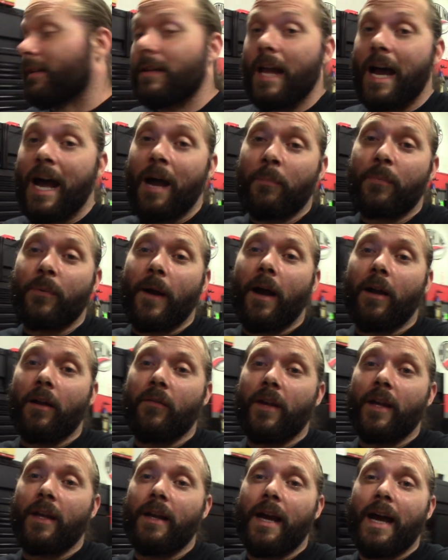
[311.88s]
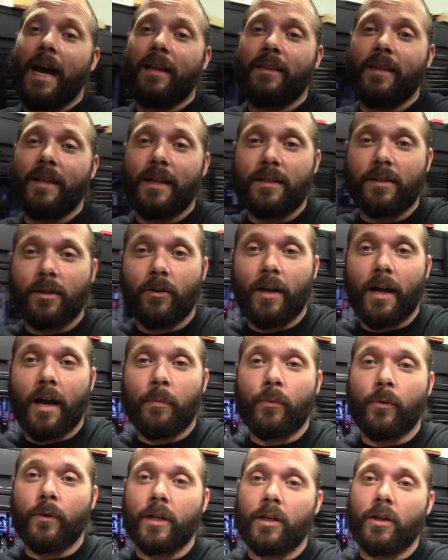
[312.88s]
I'm proud of it. I think it turned
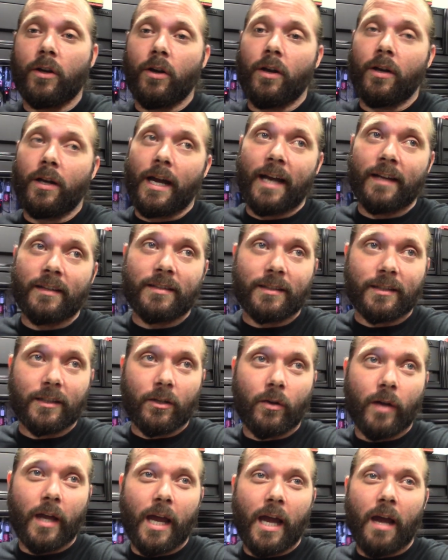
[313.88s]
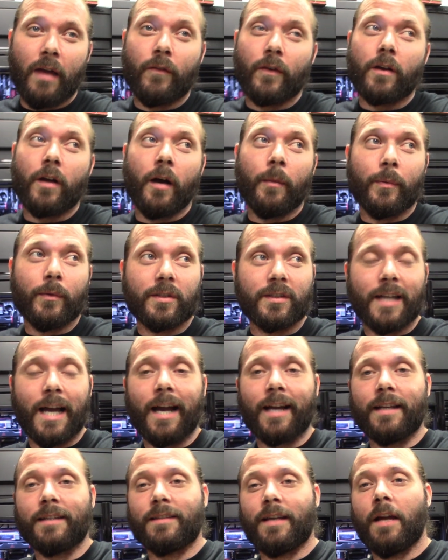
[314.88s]
out pretty good. I still have a couple
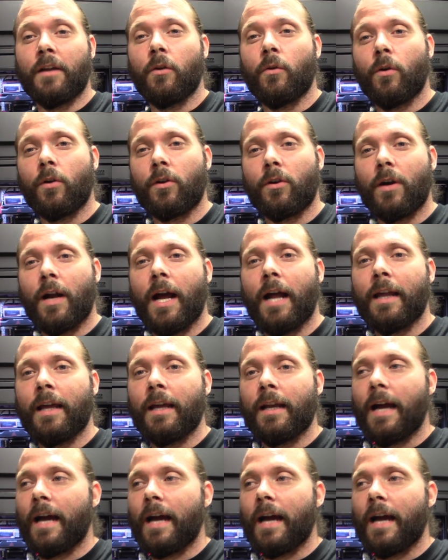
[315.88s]
sockets on order on it.